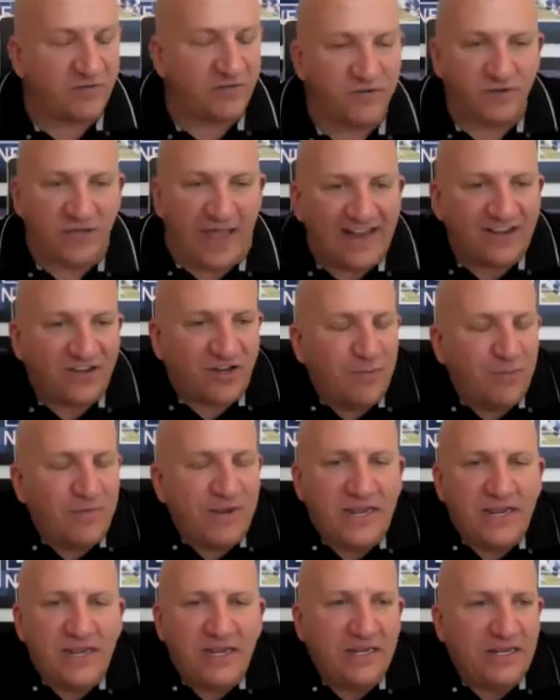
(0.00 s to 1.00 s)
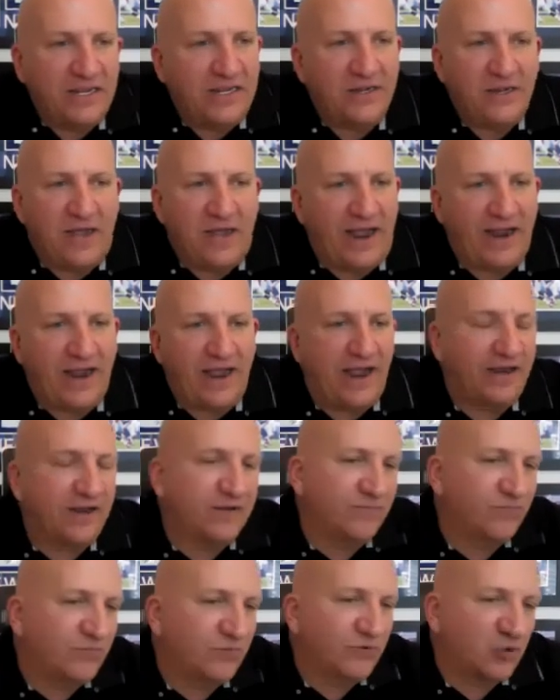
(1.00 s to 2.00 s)
that, to me, I
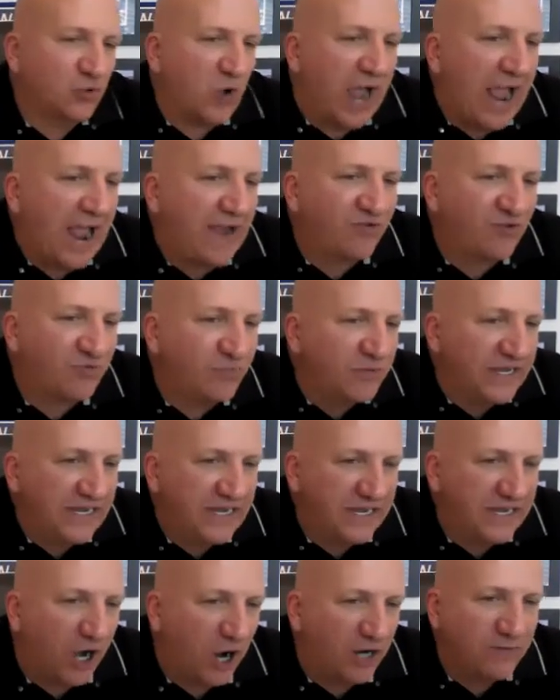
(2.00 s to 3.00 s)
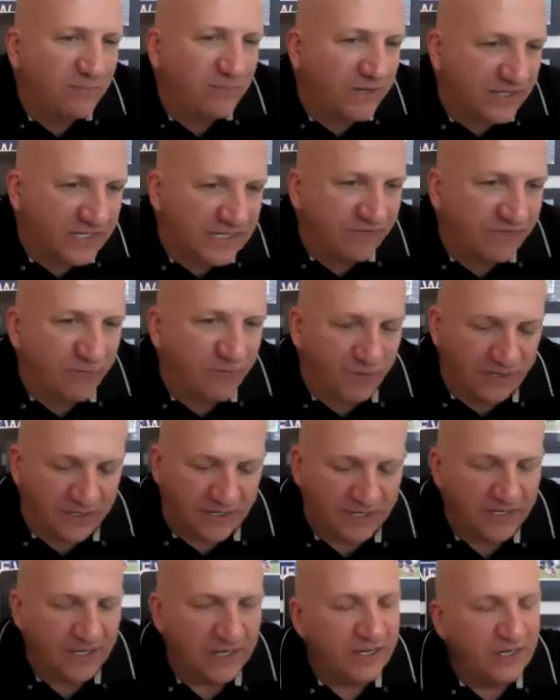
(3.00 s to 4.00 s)
drives me
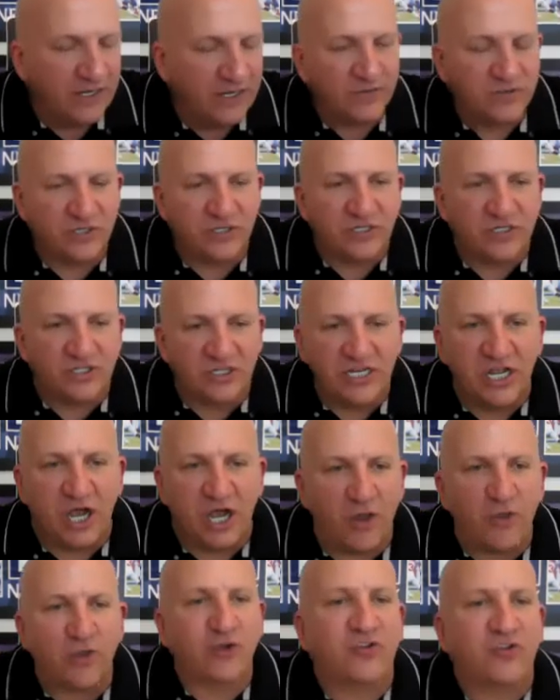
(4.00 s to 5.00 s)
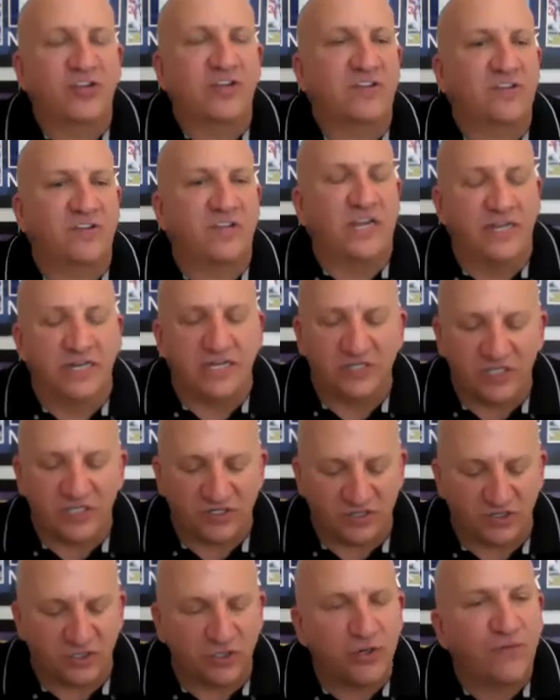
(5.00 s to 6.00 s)
unbelievably to see others succeed. It's
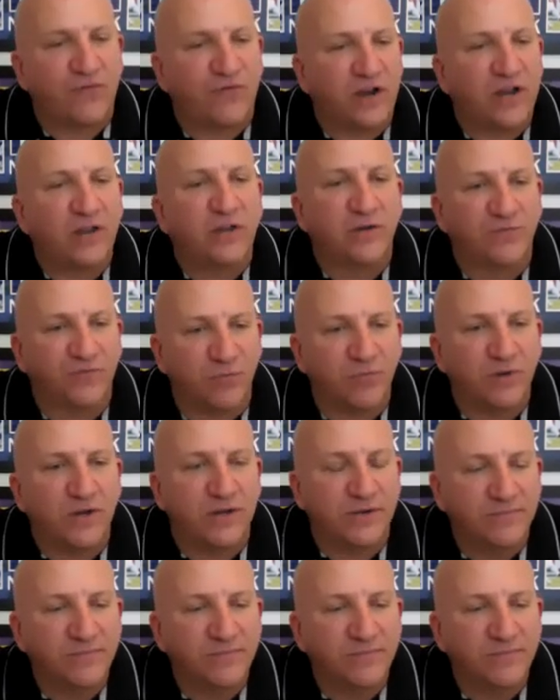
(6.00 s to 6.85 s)
just a good feeling for me.